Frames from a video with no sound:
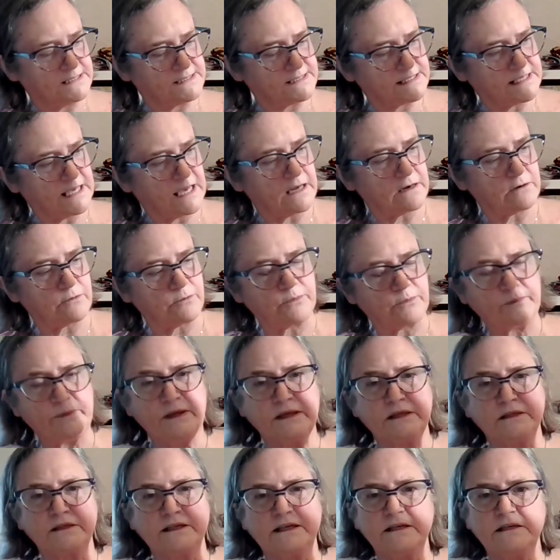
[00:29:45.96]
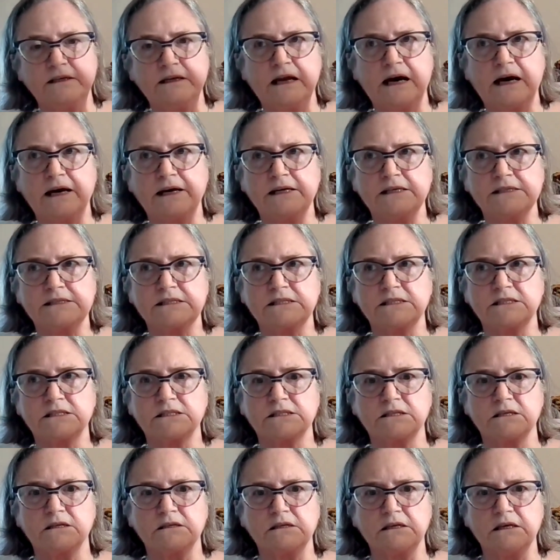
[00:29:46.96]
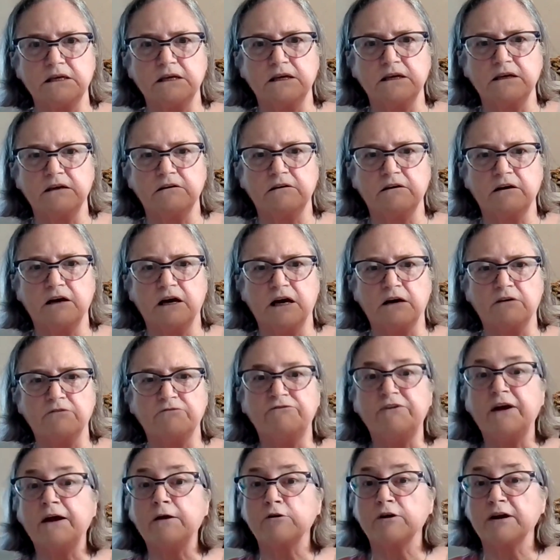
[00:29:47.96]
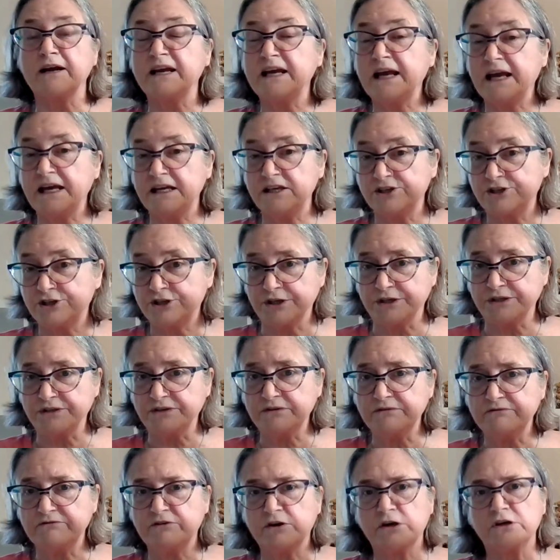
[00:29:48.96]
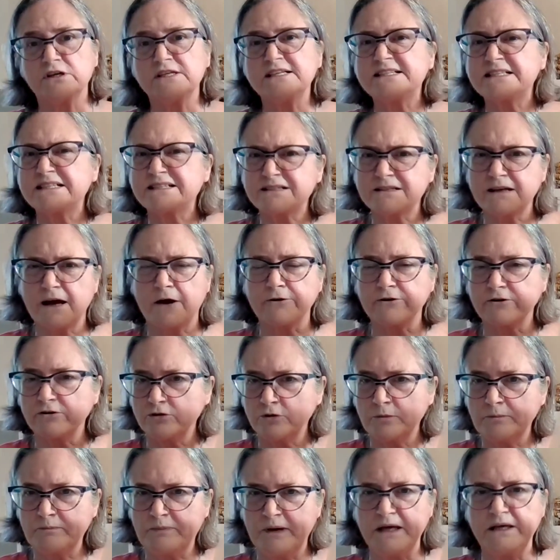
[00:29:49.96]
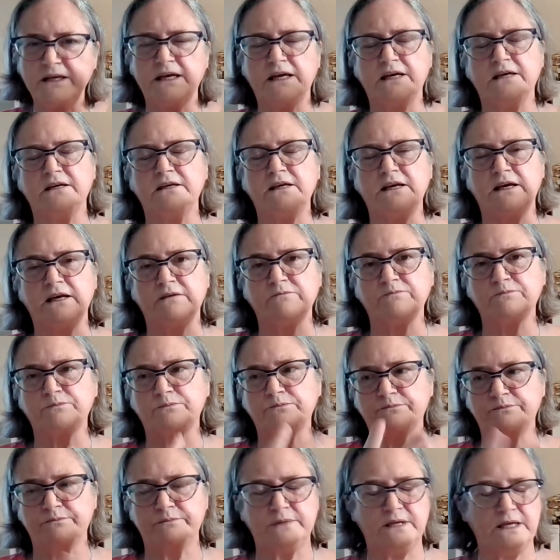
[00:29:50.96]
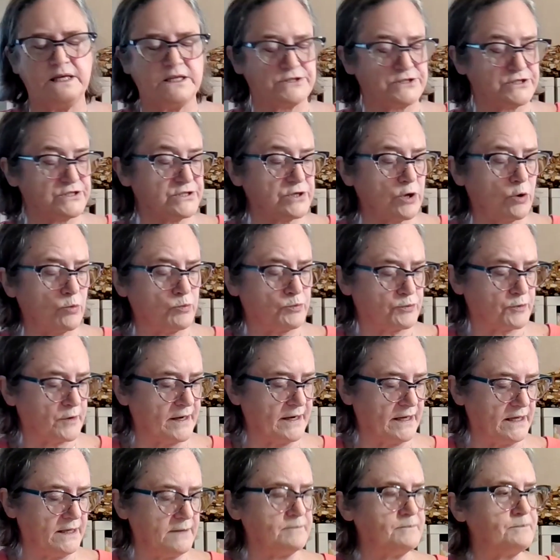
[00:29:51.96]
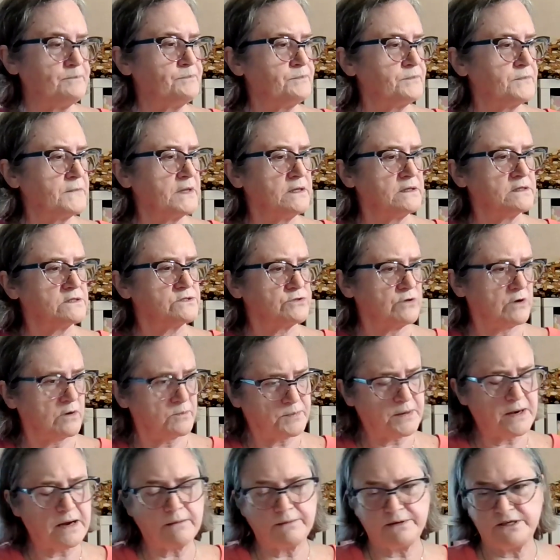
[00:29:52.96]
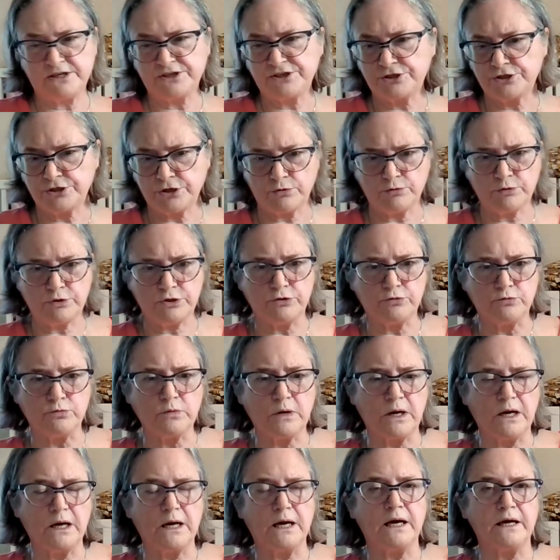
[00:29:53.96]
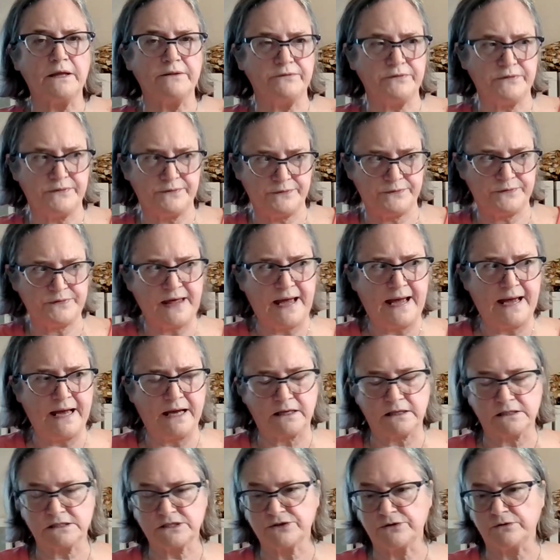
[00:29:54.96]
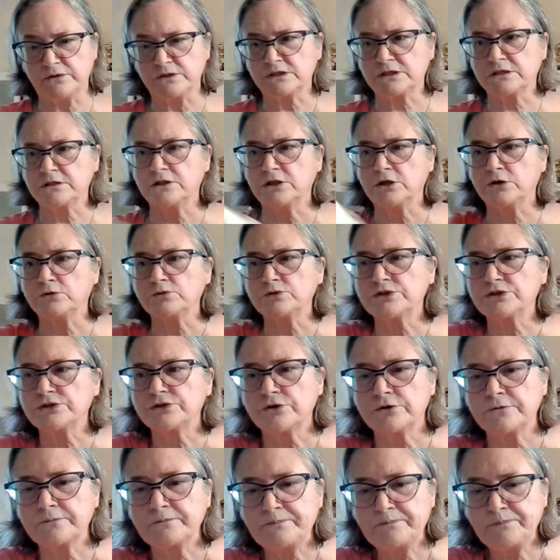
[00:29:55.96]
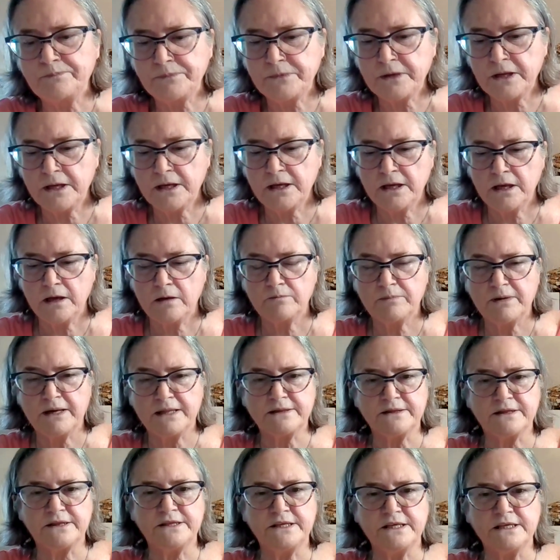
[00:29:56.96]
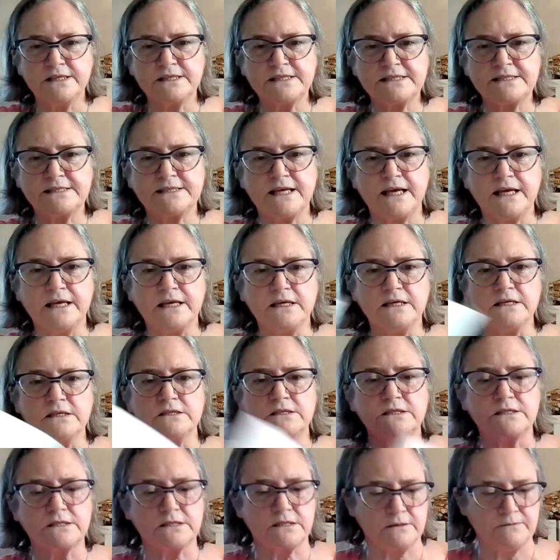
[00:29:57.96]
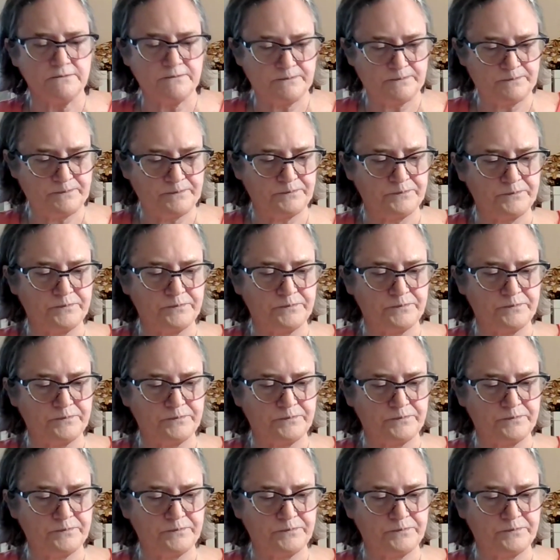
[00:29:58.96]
It's got a really nice variegation, very subtle, but it's so pretty. So I'll probably show you that so it's closer. But this is,